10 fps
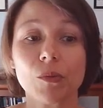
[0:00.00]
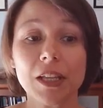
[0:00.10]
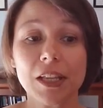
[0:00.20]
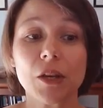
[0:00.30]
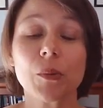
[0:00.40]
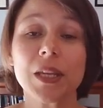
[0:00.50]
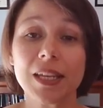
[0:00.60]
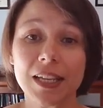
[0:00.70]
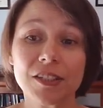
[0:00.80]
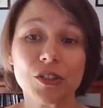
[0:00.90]
Really, we
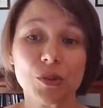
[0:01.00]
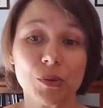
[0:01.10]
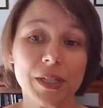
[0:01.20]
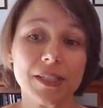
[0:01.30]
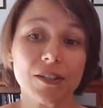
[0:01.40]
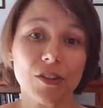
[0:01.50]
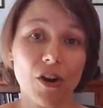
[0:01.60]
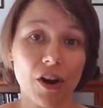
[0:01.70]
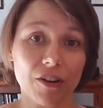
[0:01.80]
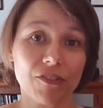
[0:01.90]
need to treat the
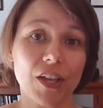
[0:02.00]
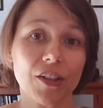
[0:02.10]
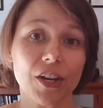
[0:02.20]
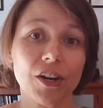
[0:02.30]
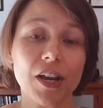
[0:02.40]
heart failure.